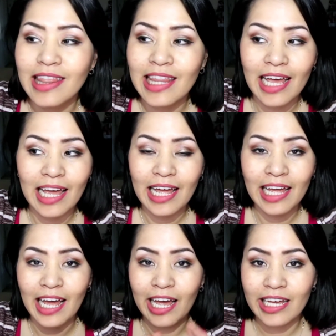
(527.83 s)

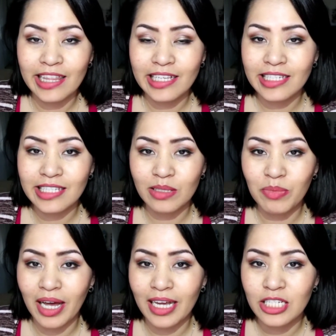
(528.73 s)
this is
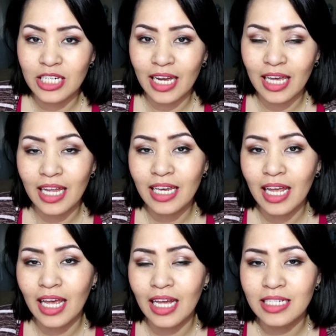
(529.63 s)
my check-in,
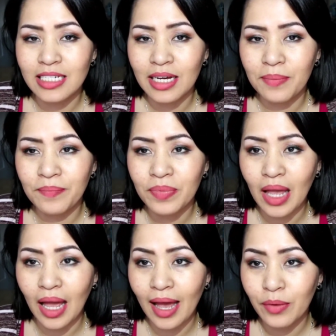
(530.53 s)
and
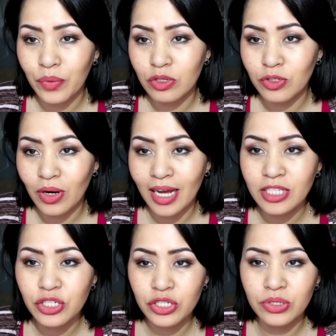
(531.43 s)
I will
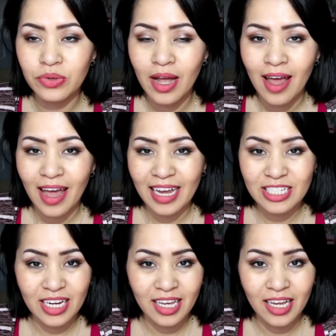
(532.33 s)
try to do a
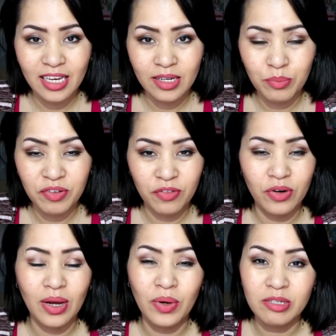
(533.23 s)
check-in
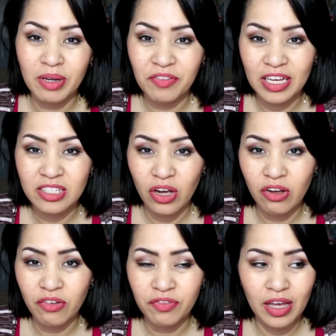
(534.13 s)
before I wash my face
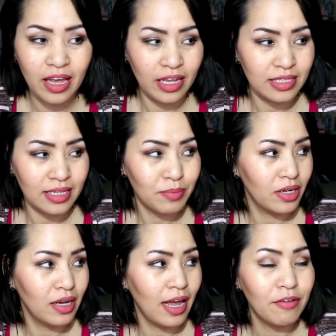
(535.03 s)
off, and I'm
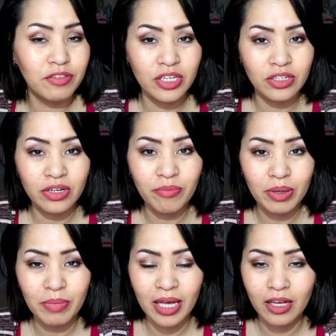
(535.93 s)
gonna have dinner. I've
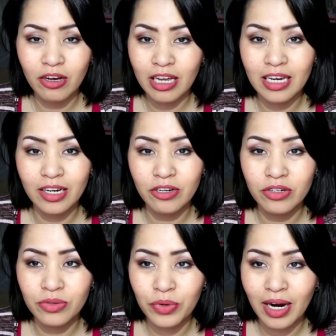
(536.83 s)
been cooking dinner
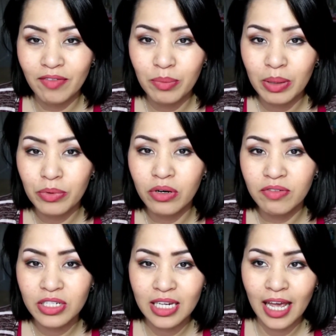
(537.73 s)
and we're having people
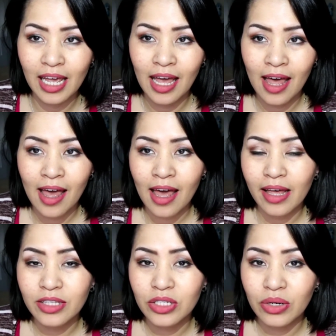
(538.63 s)
over today,
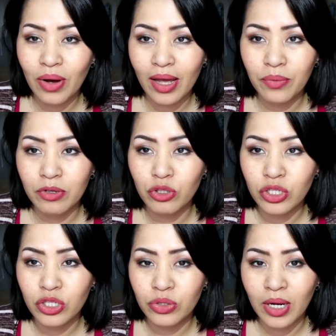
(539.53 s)
and so I will
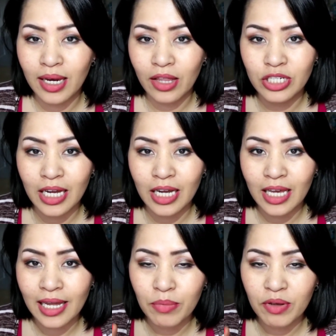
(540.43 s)
do another
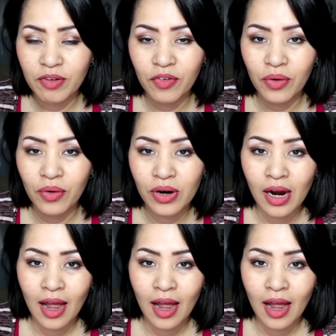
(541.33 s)
check-in before